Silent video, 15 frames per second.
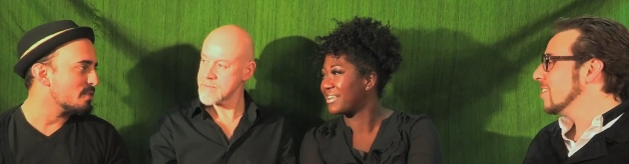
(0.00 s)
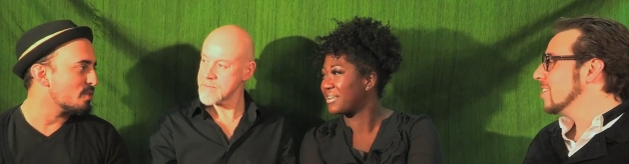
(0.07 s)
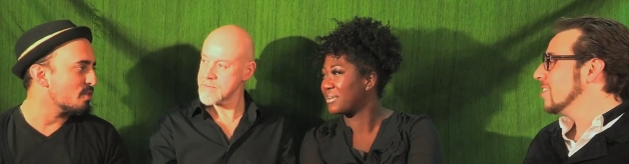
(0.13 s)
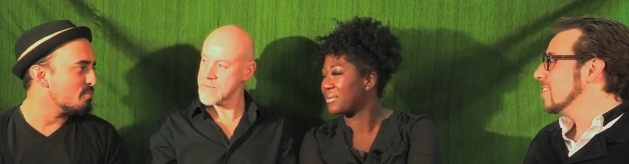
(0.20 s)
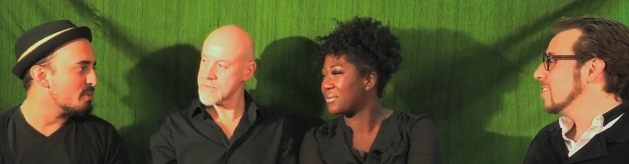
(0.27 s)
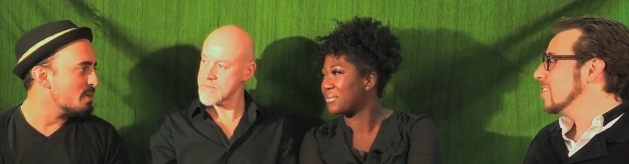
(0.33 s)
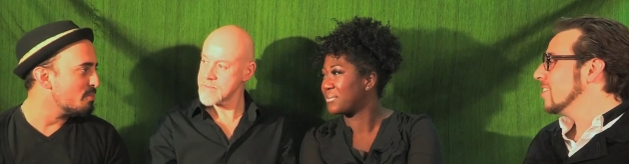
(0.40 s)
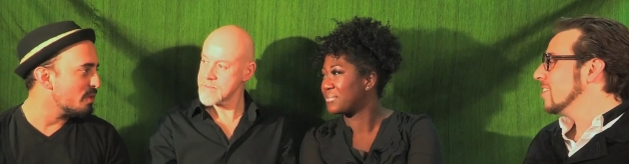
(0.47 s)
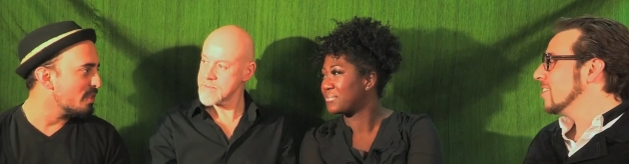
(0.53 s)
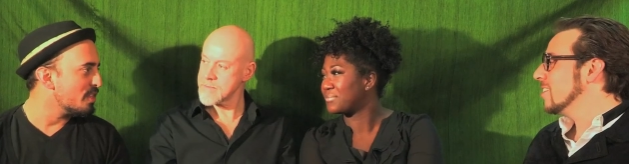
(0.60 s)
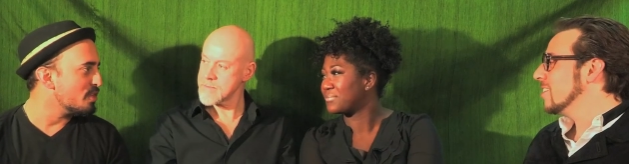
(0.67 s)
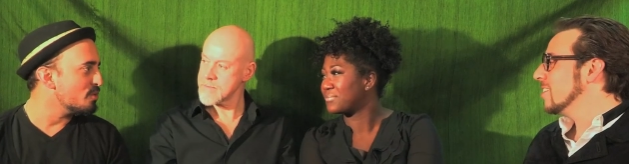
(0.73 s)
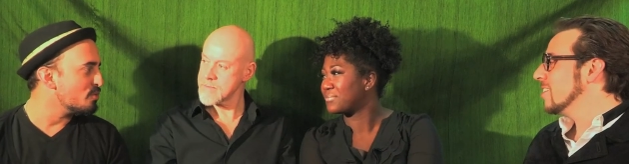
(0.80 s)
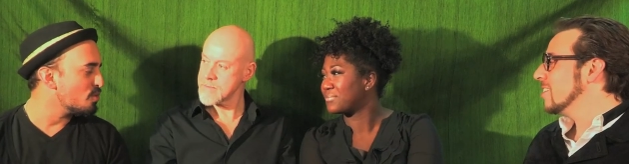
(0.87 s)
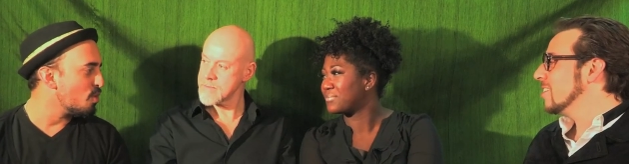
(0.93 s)
Speaker 1: certain people and
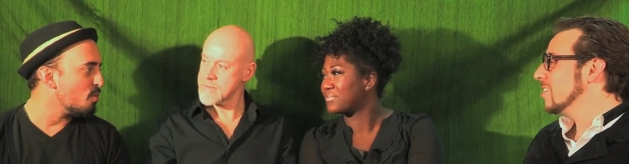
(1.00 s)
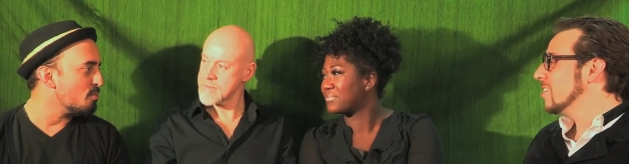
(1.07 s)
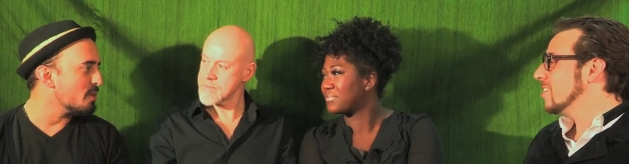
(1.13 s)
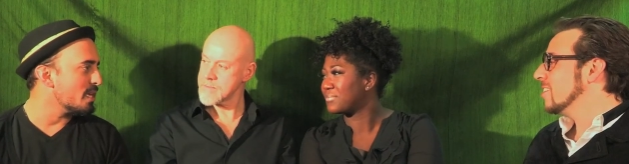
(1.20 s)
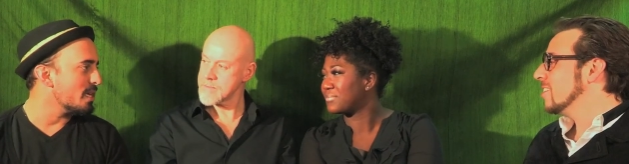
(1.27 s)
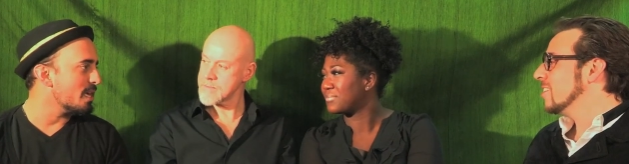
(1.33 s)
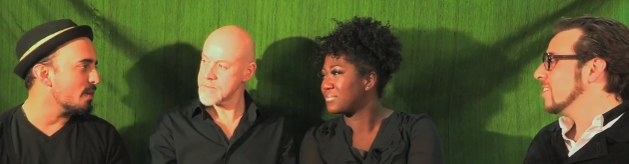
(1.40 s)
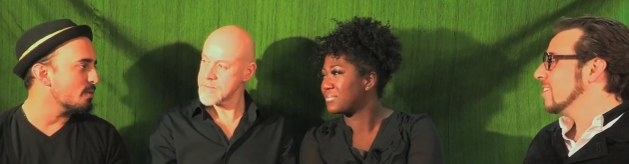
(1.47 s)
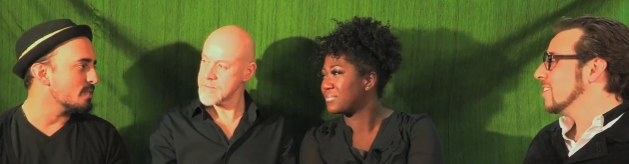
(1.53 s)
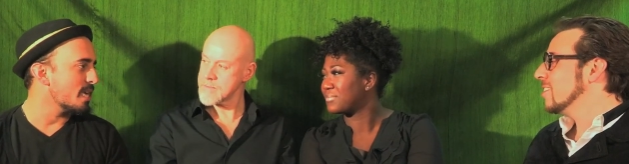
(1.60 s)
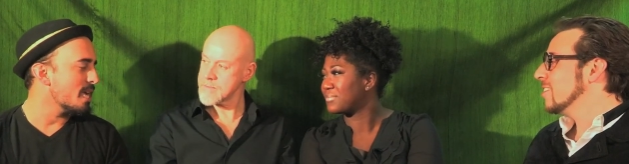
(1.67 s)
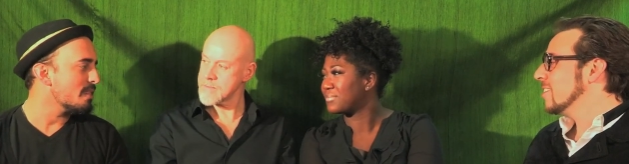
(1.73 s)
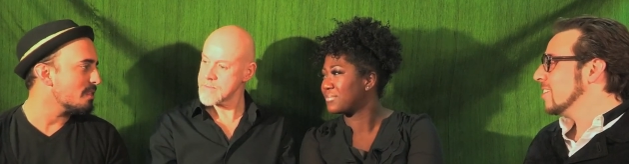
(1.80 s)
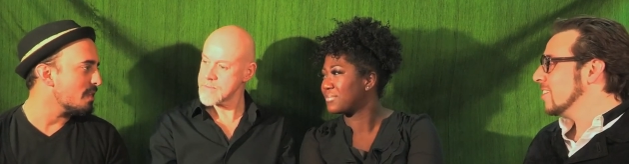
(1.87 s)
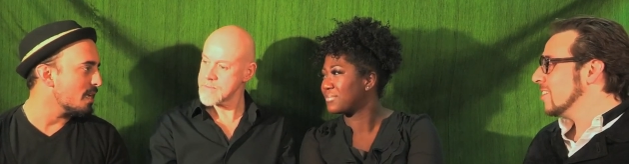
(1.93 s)
then you told me it was
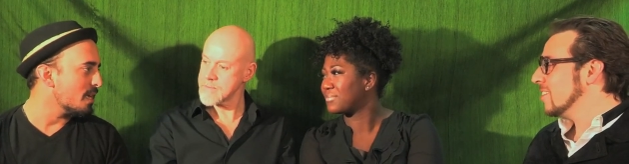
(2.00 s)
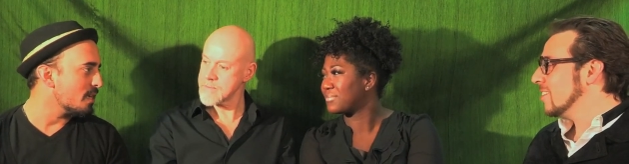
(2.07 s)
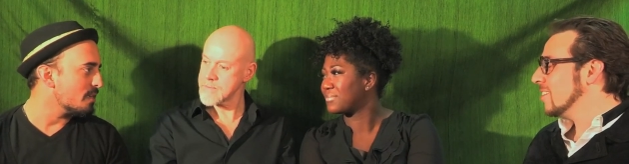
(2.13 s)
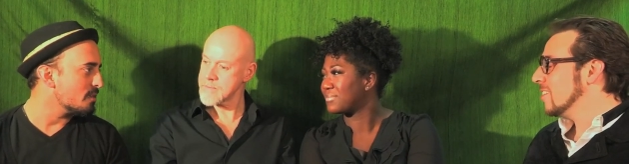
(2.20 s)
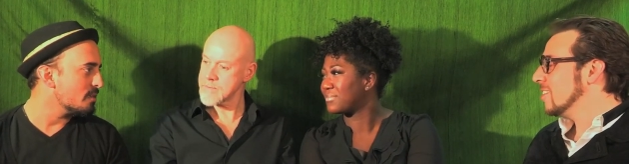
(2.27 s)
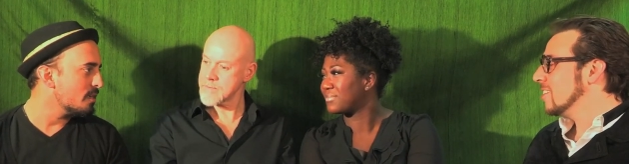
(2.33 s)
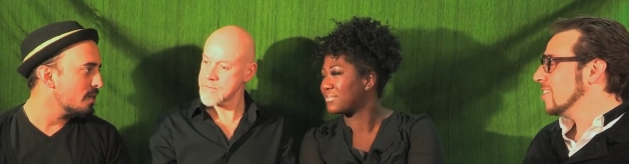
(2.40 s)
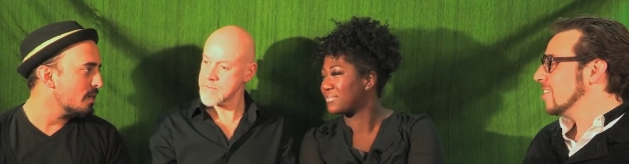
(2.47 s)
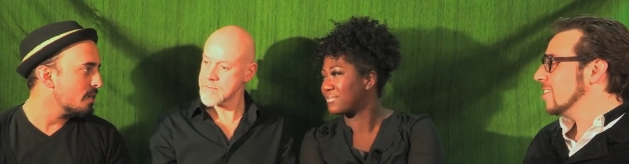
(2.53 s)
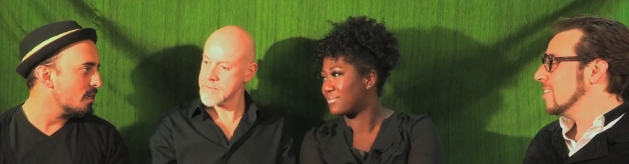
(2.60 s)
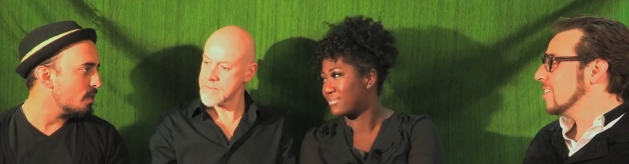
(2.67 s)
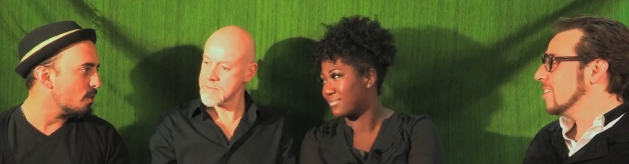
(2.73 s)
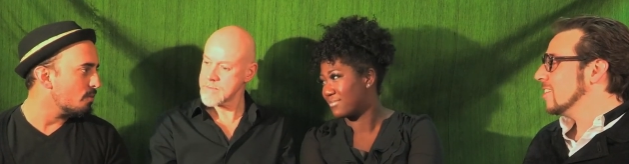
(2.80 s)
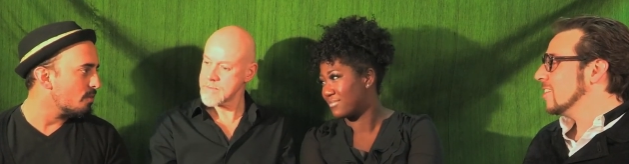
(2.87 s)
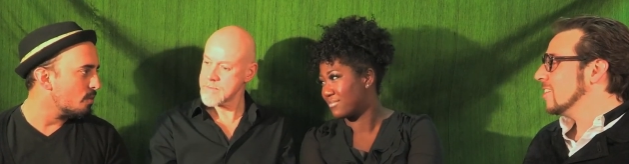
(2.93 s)
anthony and
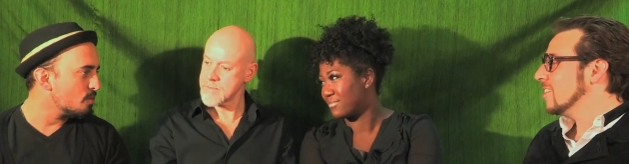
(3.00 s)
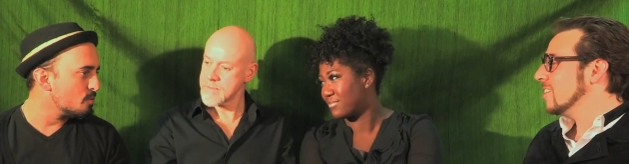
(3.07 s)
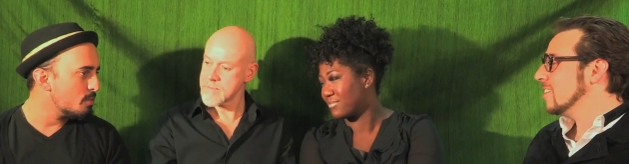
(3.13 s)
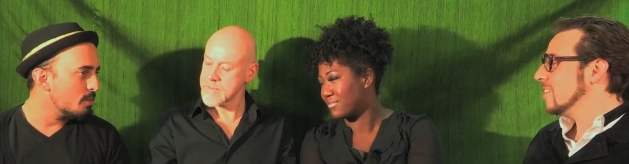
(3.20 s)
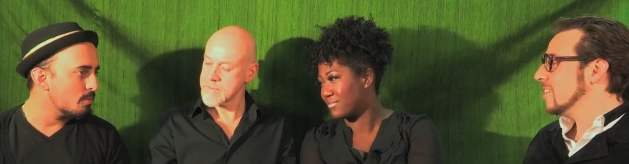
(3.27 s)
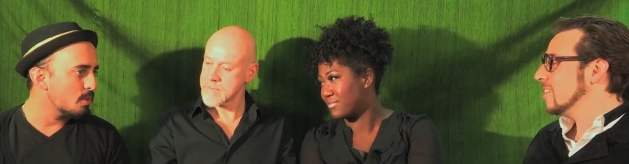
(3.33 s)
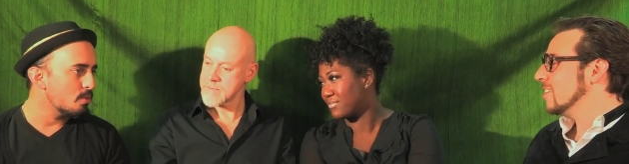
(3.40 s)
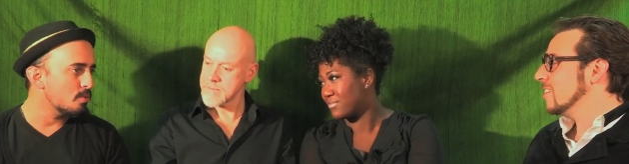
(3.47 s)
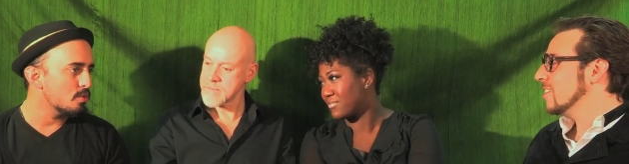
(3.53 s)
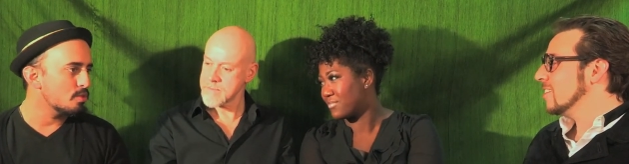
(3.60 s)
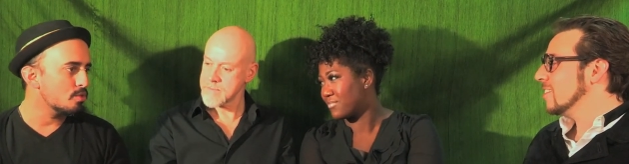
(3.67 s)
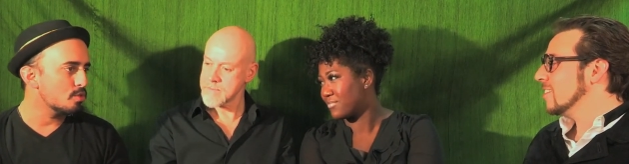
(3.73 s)
you know those people who